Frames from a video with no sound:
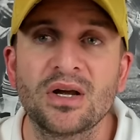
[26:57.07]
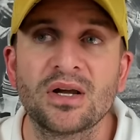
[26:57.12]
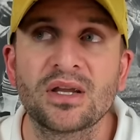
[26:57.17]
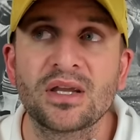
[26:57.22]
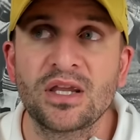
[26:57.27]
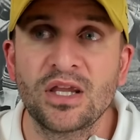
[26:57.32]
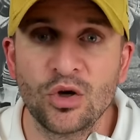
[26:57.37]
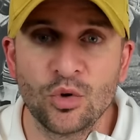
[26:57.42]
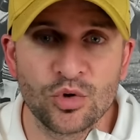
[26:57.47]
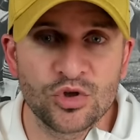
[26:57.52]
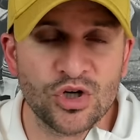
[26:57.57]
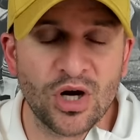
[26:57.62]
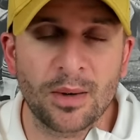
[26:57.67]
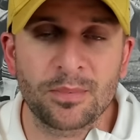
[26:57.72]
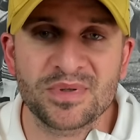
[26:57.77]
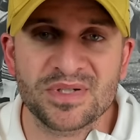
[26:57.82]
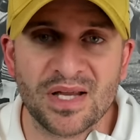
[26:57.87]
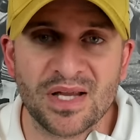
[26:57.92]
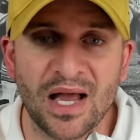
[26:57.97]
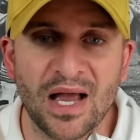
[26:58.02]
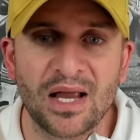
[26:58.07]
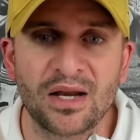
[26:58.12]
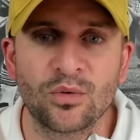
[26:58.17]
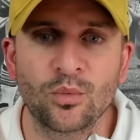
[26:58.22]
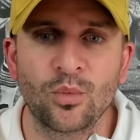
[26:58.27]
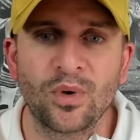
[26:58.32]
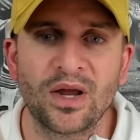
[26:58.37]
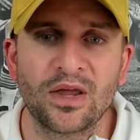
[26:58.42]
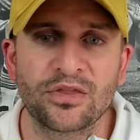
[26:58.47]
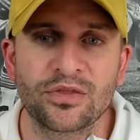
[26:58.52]
Huge upside
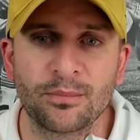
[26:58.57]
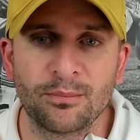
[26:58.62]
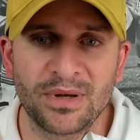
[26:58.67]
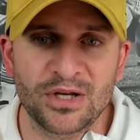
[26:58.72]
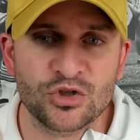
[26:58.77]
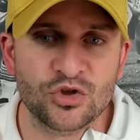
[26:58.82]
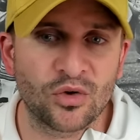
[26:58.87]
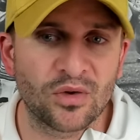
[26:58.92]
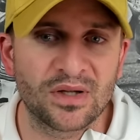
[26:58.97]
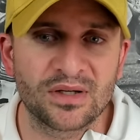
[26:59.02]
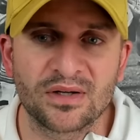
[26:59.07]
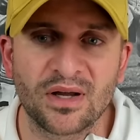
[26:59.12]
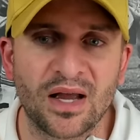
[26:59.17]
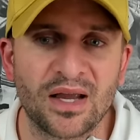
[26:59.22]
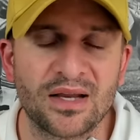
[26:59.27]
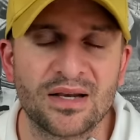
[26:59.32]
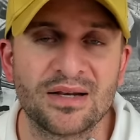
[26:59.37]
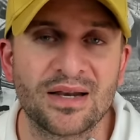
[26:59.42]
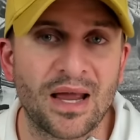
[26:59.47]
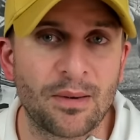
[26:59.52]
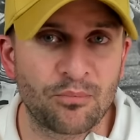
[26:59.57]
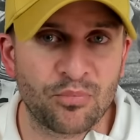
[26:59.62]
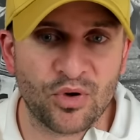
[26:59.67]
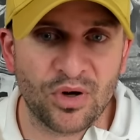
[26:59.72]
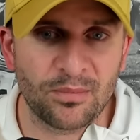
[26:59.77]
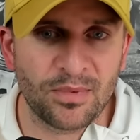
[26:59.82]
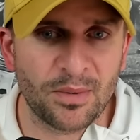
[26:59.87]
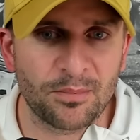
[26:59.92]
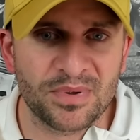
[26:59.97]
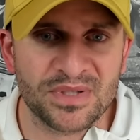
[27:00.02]
with Mitchell and Guyton at
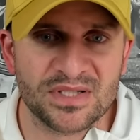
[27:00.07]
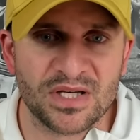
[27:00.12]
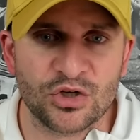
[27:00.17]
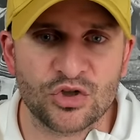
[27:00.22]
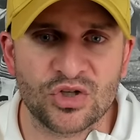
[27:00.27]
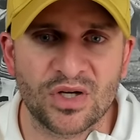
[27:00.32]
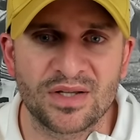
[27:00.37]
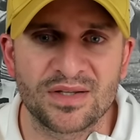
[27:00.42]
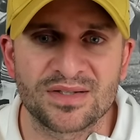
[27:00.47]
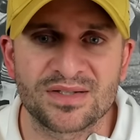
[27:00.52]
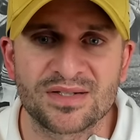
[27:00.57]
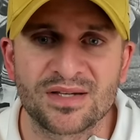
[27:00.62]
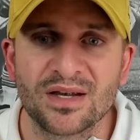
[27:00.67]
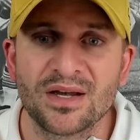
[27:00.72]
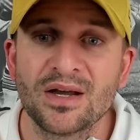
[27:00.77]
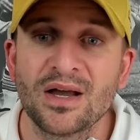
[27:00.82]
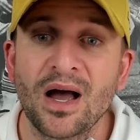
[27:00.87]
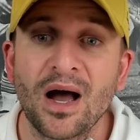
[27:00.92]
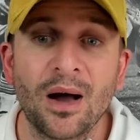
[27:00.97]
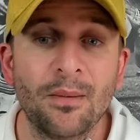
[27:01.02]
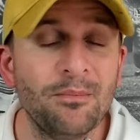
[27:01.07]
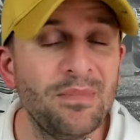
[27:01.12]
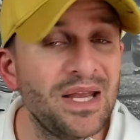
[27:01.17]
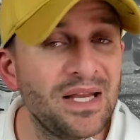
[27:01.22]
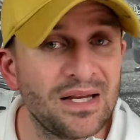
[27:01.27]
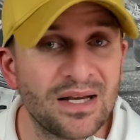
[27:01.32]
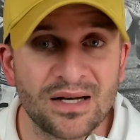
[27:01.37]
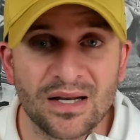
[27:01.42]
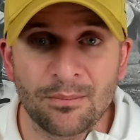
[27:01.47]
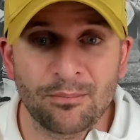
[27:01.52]
premium positions.
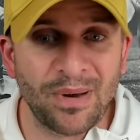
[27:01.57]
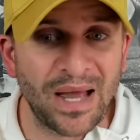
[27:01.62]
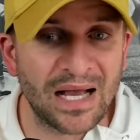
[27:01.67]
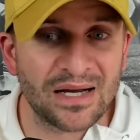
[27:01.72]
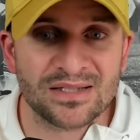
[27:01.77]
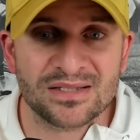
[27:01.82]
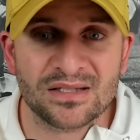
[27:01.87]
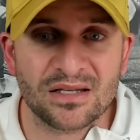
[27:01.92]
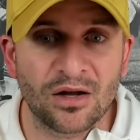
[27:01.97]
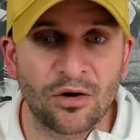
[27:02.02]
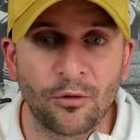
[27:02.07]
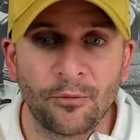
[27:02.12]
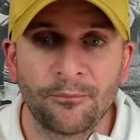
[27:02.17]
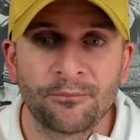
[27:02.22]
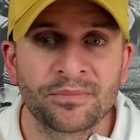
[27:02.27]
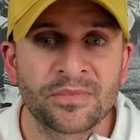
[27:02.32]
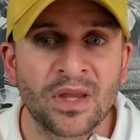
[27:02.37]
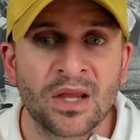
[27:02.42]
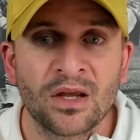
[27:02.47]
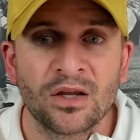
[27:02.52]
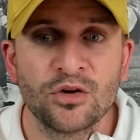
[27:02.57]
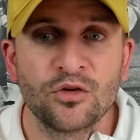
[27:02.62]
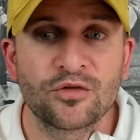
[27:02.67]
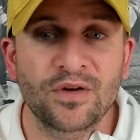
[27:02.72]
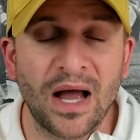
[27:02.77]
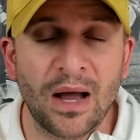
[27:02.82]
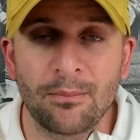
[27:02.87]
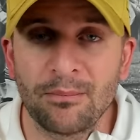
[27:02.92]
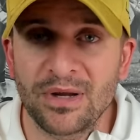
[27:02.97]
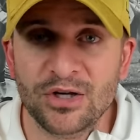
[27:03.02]
Immediate impact still. You've
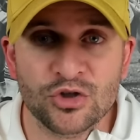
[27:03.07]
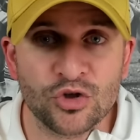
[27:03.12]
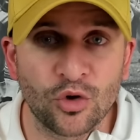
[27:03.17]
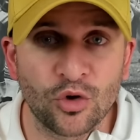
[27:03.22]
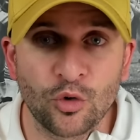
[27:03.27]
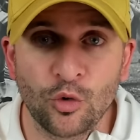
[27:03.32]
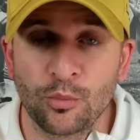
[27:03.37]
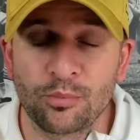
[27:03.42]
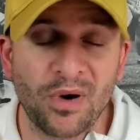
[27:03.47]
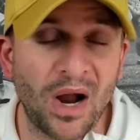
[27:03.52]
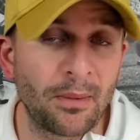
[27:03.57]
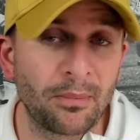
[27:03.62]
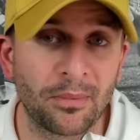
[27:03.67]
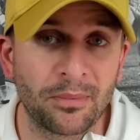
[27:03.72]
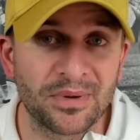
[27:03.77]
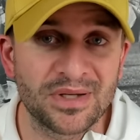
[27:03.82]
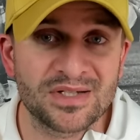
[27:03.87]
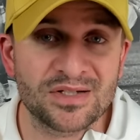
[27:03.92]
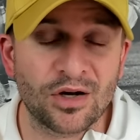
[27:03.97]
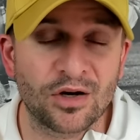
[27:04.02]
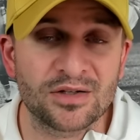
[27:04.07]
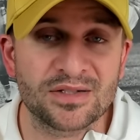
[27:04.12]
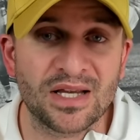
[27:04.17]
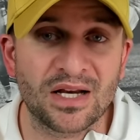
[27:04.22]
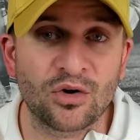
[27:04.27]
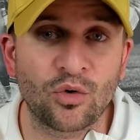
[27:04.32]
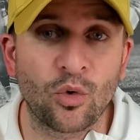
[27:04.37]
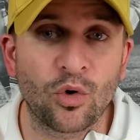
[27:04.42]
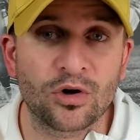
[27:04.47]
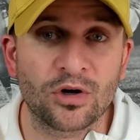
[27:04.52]
got Mitchell, who probably starts at
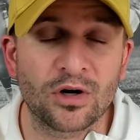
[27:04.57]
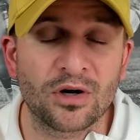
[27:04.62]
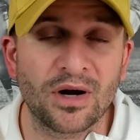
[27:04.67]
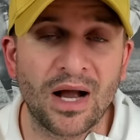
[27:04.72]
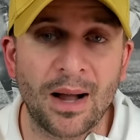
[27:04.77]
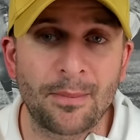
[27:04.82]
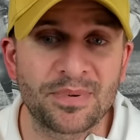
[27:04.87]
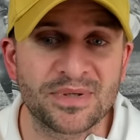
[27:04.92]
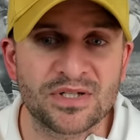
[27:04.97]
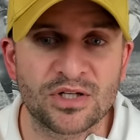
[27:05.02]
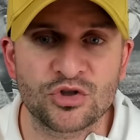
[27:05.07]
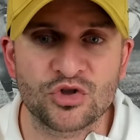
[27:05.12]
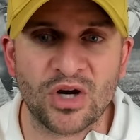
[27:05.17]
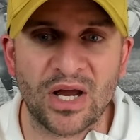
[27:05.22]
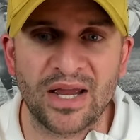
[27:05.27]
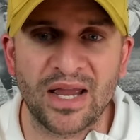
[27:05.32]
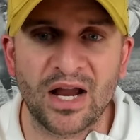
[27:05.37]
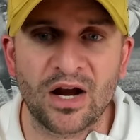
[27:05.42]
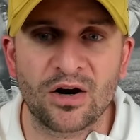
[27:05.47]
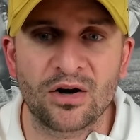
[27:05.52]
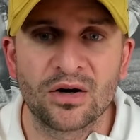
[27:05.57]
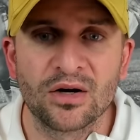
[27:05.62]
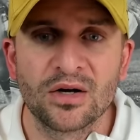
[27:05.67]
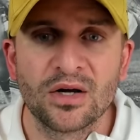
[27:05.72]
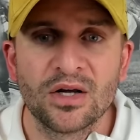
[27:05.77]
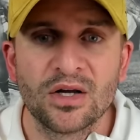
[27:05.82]
corner opposite Jaire.